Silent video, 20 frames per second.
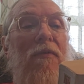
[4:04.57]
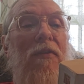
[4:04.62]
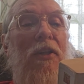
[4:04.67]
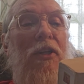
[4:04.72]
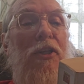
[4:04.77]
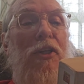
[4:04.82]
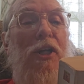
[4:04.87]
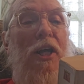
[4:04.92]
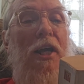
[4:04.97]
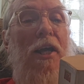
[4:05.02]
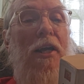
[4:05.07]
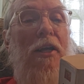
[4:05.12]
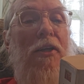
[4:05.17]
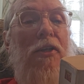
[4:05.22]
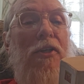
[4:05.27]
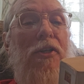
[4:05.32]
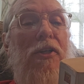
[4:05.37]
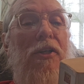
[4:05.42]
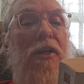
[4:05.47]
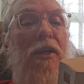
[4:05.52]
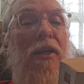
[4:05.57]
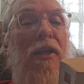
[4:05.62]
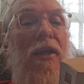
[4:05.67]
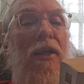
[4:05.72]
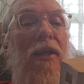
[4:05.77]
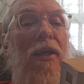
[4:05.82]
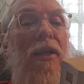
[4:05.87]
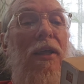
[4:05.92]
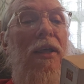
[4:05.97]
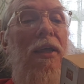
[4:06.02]
the change.
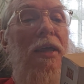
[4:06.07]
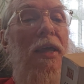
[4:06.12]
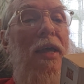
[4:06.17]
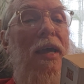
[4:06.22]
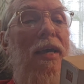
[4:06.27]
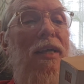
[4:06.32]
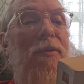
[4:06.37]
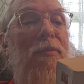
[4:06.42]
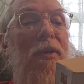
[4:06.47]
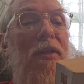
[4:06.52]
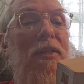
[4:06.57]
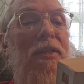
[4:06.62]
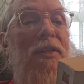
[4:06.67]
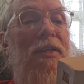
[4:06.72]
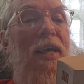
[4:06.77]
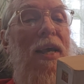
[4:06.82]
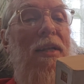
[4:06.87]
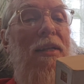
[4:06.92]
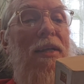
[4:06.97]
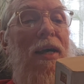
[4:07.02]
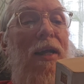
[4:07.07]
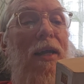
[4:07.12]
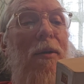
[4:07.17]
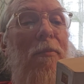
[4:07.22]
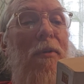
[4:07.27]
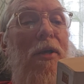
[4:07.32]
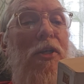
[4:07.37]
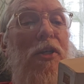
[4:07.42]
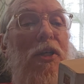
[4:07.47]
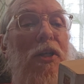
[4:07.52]
He has been sent on a
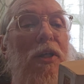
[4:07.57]
mission